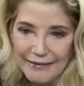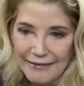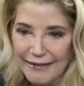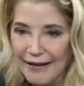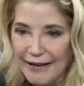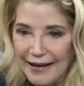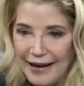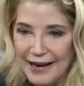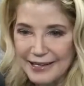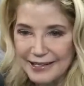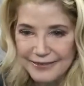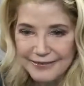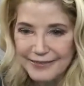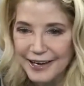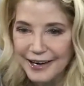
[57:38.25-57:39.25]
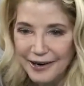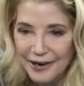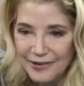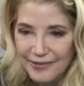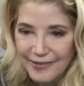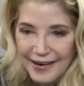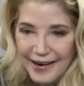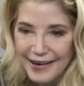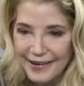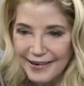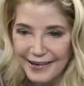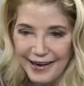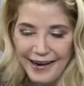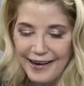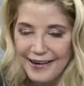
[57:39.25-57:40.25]
I don't know.
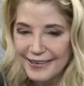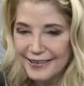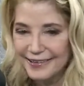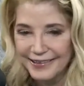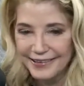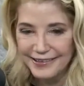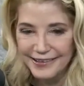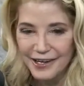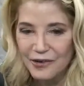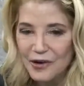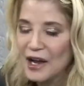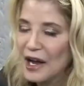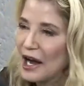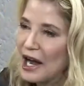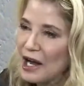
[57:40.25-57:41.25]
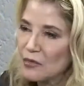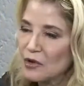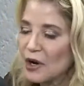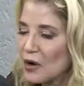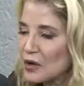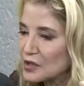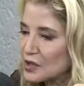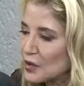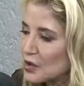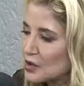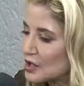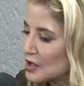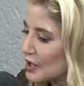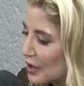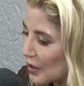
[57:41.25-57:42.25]
I mean, also
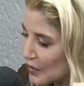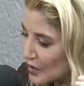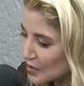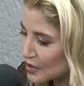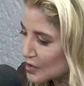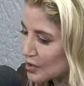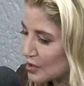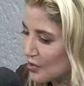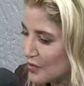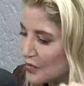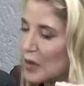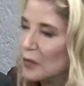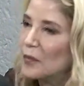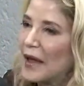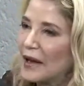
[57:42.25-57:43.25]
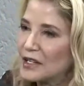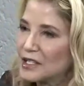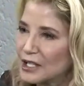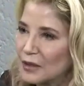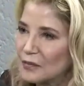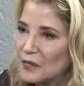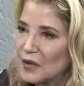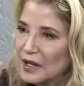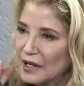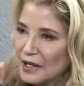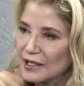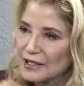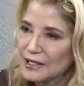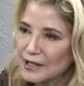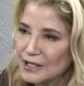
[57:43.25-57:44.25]
there's a certain momentum
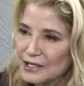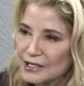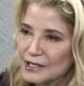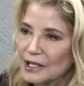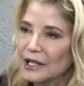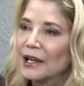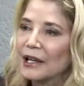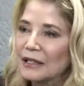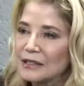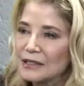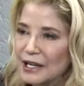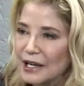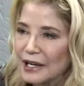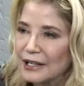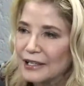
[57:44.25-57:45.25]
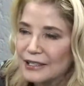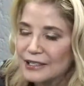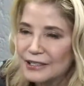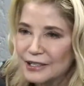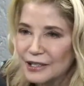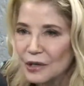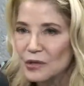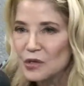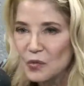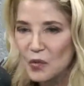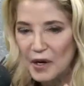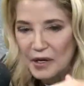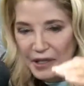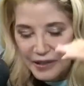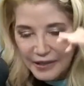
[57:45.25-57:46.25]
to these things, and you
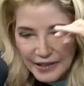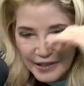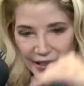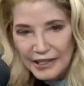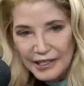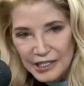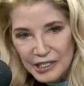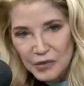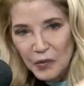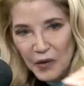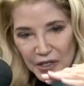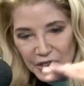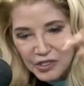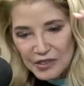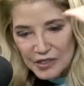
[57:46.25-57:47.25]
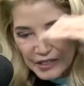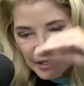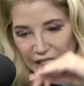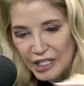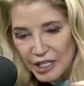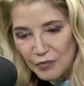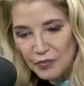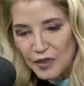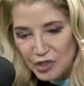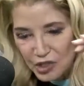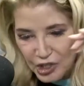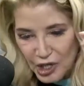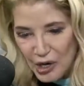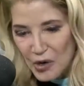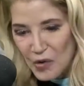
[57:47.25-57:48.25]
want to just keep the
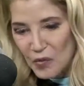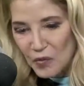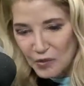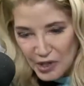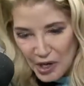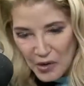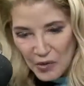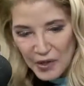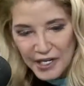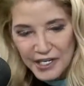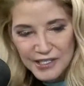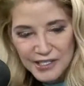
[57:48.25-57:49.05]
show going.